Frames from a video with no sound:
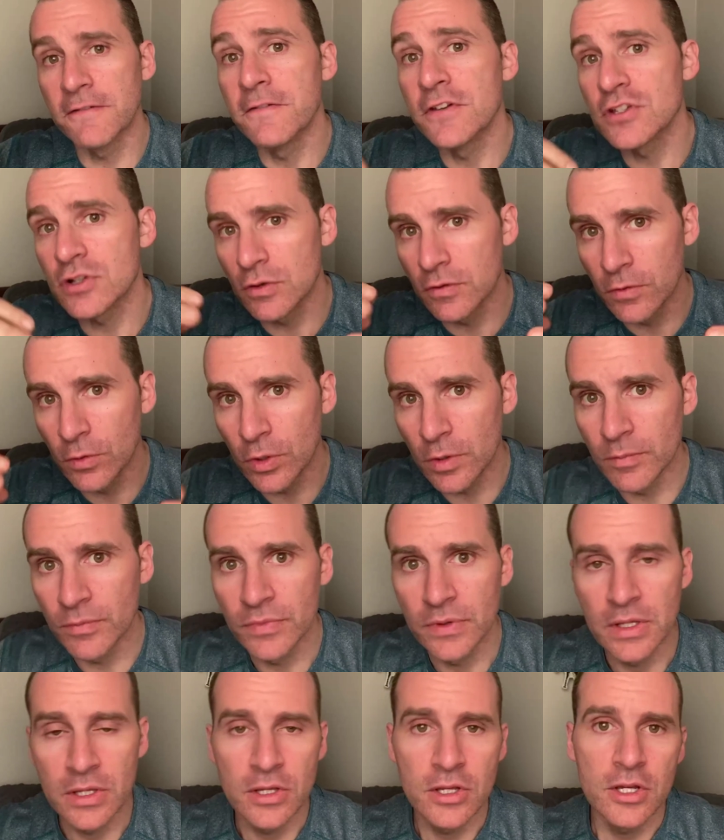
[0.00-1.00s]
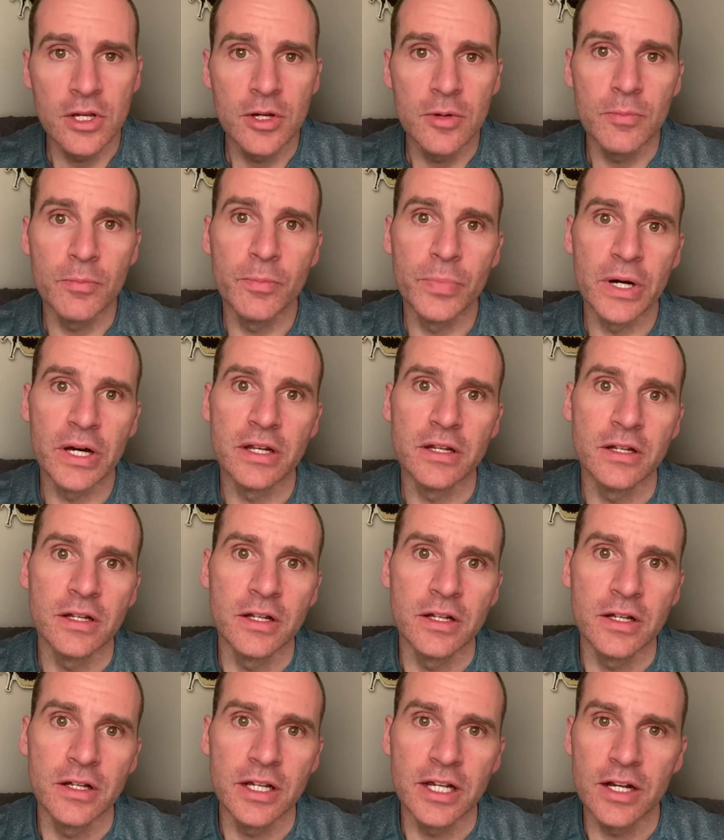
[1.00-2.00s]
a physical form, but
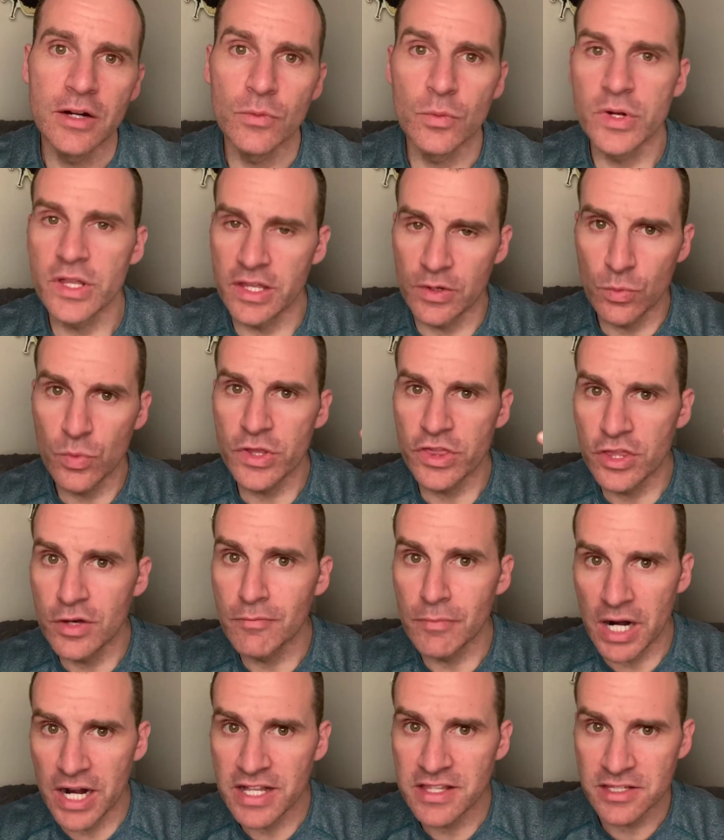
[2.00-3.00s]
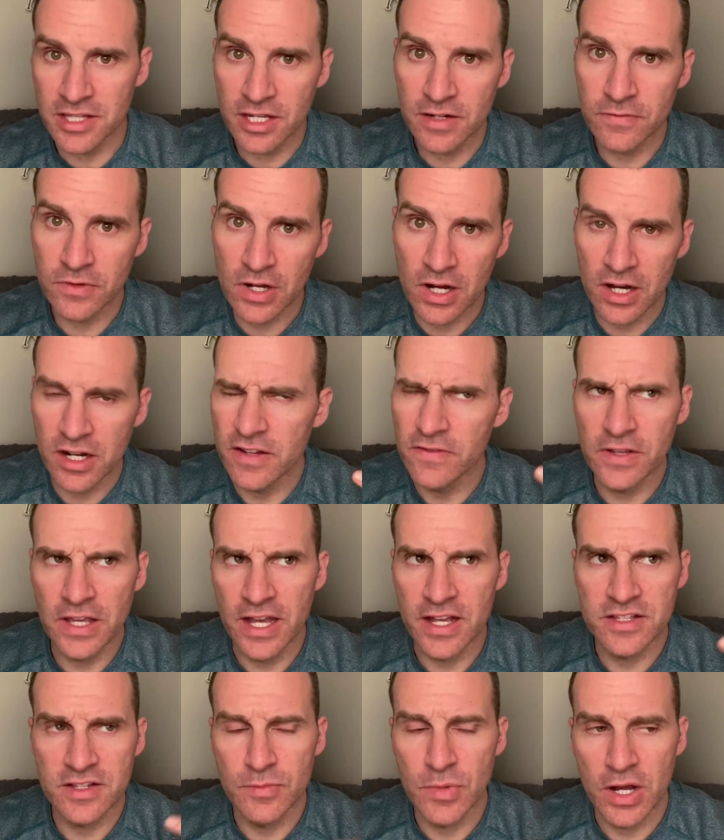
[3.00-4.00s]
with the mindset of God, if He
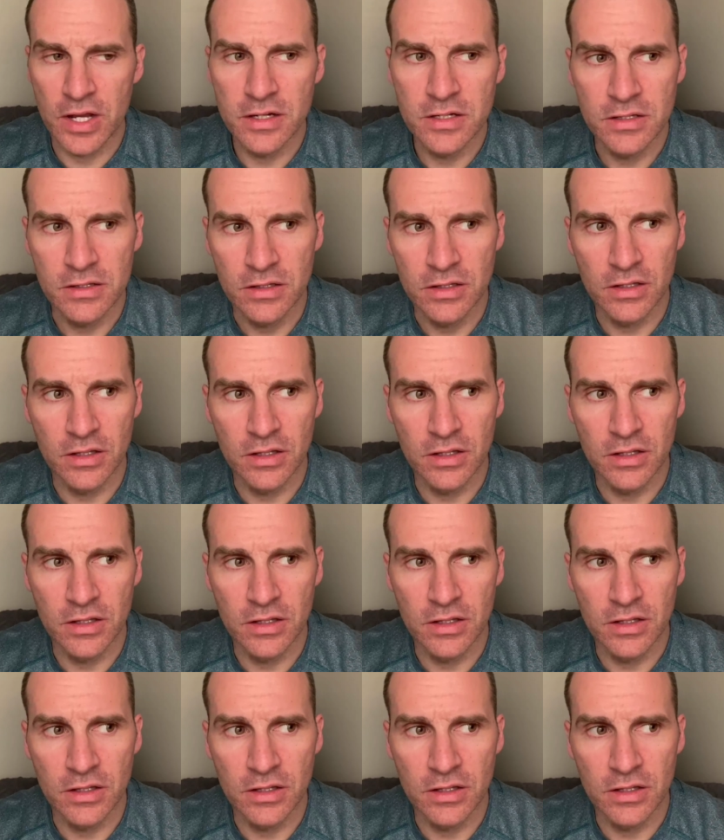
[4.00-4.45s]
has a mind.